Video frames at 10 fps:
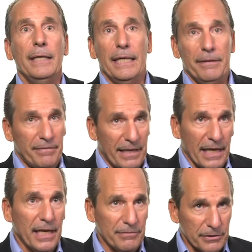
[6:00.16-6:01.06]
If they
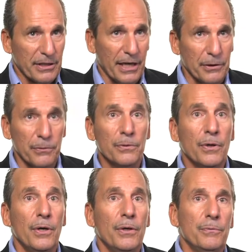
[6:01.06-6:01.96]
have a title
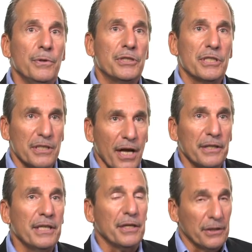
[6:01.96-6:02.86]
which is not
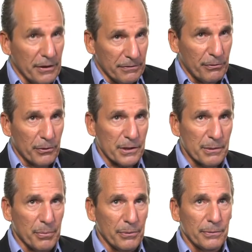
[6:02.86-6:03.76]
yet
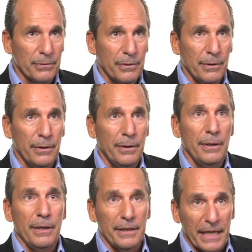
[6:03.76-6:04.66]
enforceable,
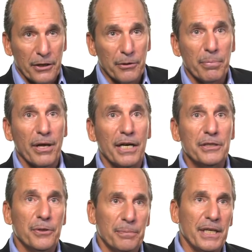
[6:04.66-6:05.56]
they can apply
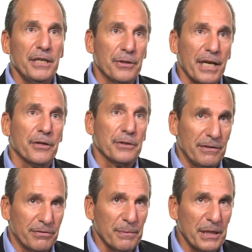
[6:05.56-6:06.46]
to obtain account
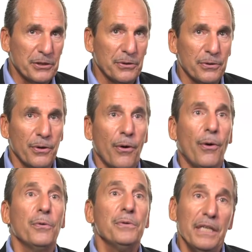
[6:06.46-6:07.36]
information
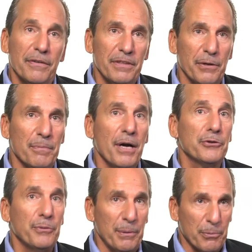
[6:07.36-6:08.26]
only if the amount
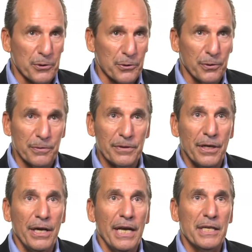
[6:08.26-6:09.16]
to be preserved
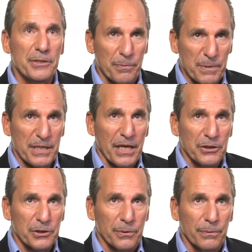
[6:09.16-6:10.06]
is
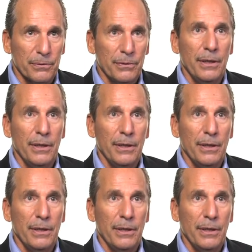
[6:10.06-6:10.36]
substantial